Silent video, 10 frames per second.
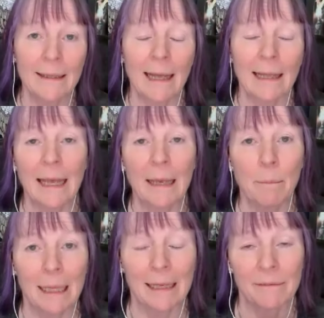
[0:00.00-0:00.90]
that they
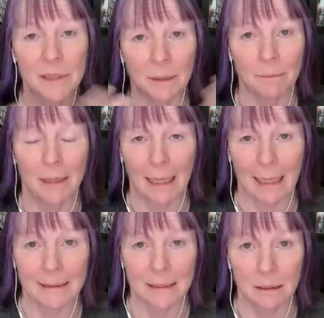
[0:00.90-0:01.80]
believe something
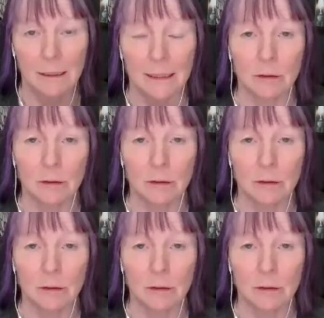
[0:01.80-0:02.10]
has to